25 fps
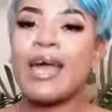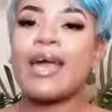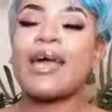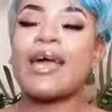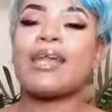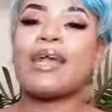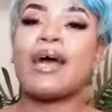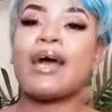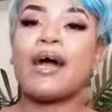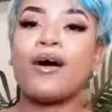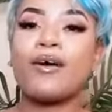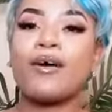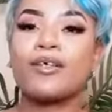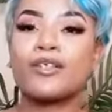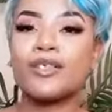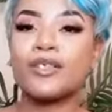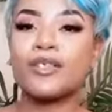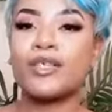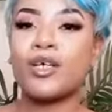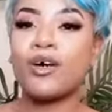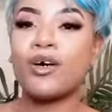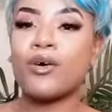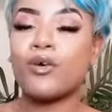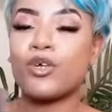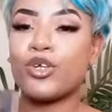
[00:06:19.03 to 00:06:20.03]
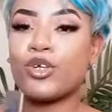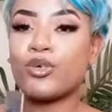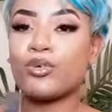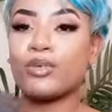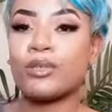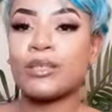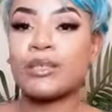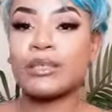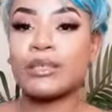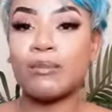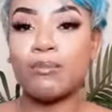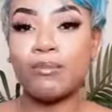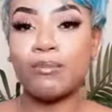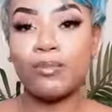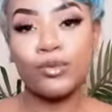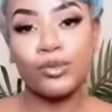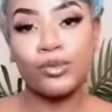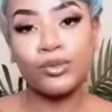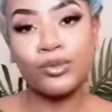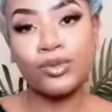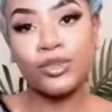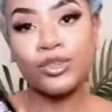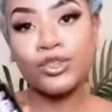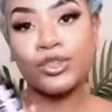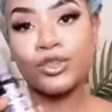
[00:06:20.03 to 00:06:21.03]
And I also used some
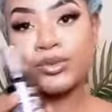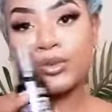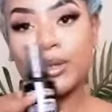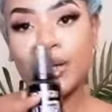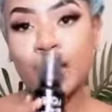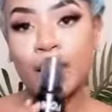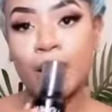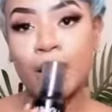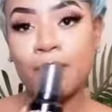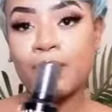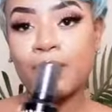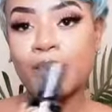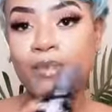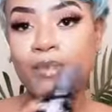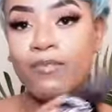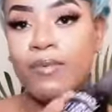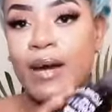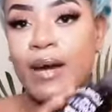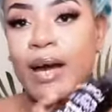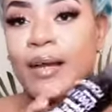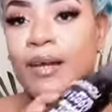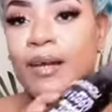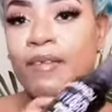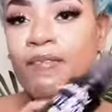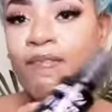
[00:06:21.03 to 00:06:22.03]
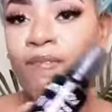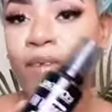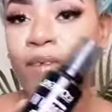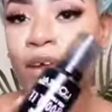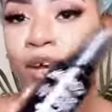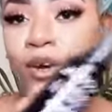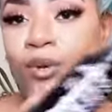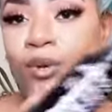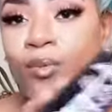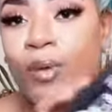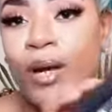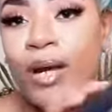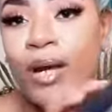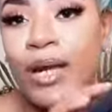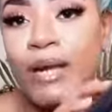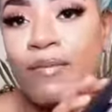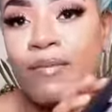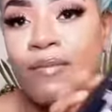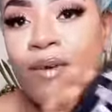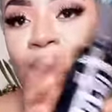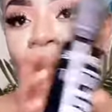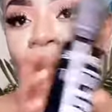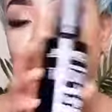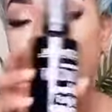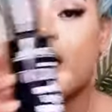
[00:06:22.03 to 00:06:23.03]
mousse to help define the finger wave
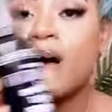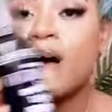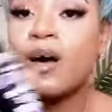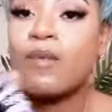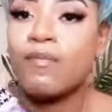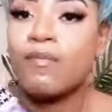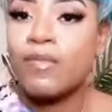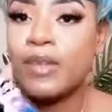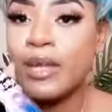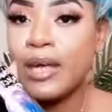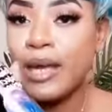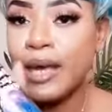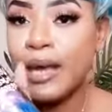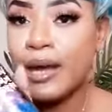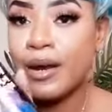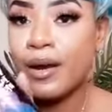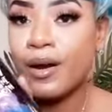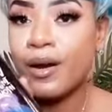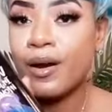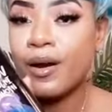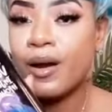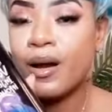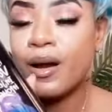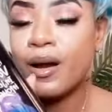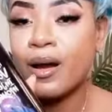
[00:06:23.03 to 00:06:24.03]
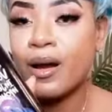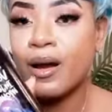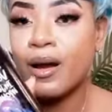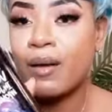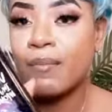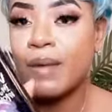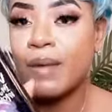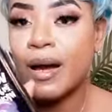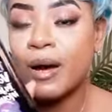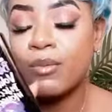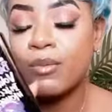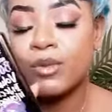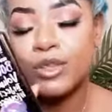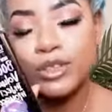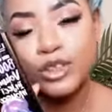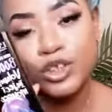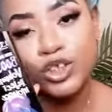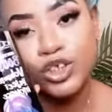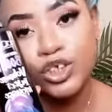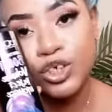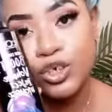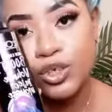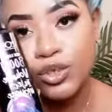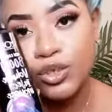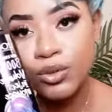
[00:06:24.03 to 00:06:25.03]
of the hair. I will
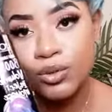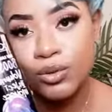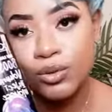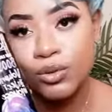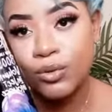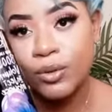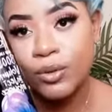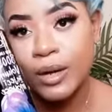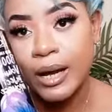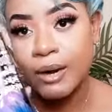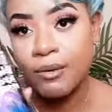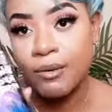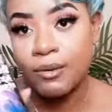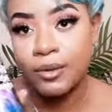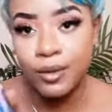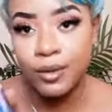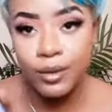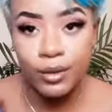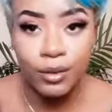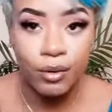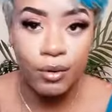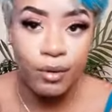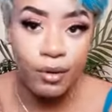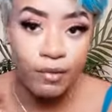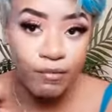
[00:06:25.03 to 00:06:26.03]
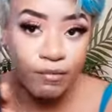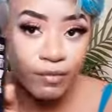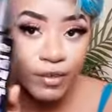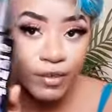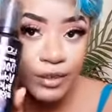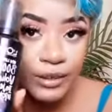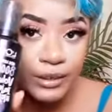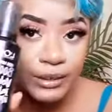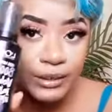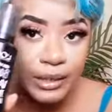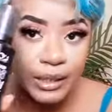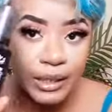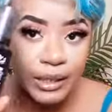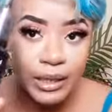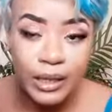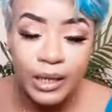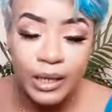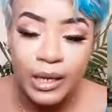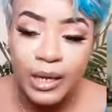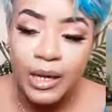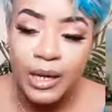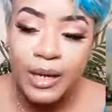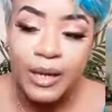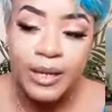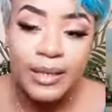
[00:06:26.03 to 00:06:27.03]
show you how it looked on the first day.
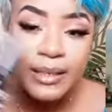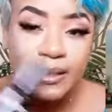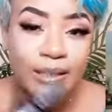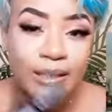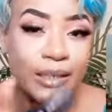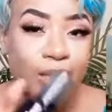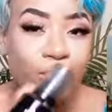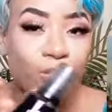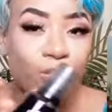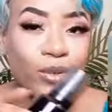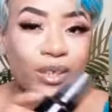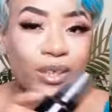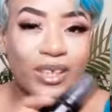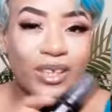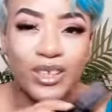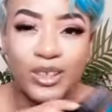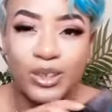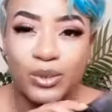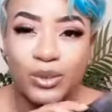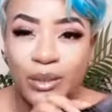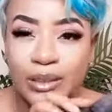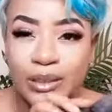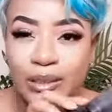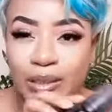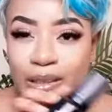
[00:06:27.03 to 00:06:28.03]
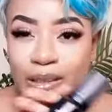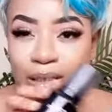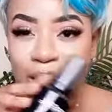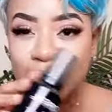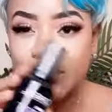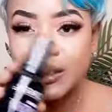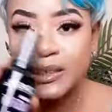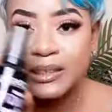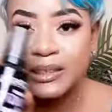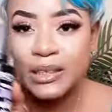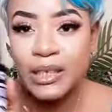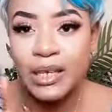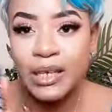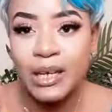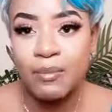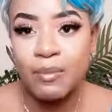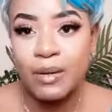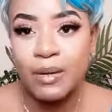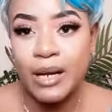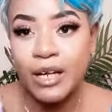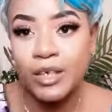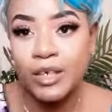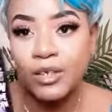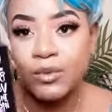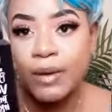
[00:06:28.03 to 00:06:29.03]
Didn't really do it since then, but
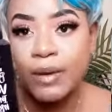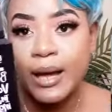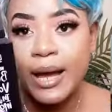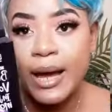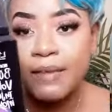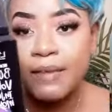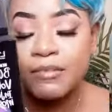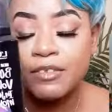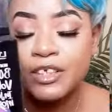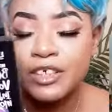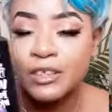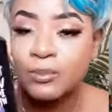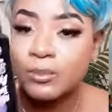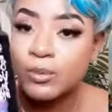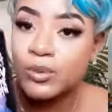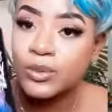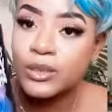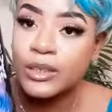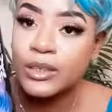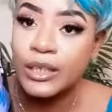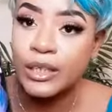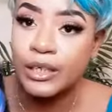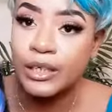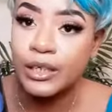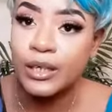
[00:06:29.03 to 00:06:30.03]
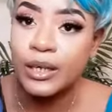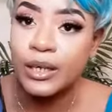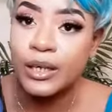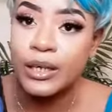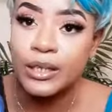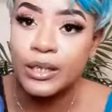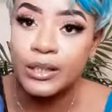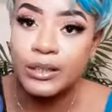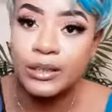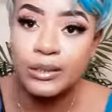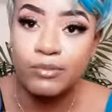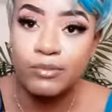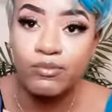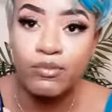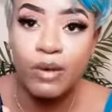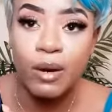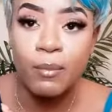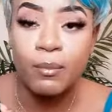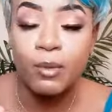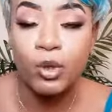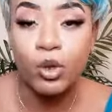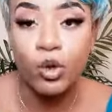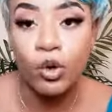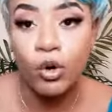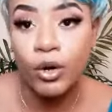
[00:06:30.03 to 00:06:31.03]
I do have this mousse here, and this is
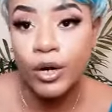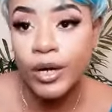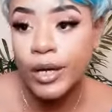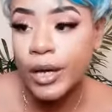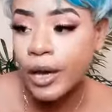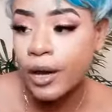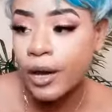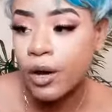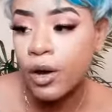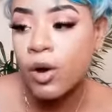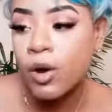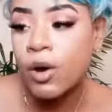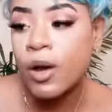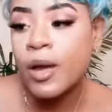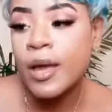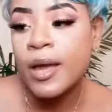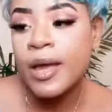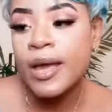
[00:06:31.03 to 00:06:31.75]
from L'Oreal.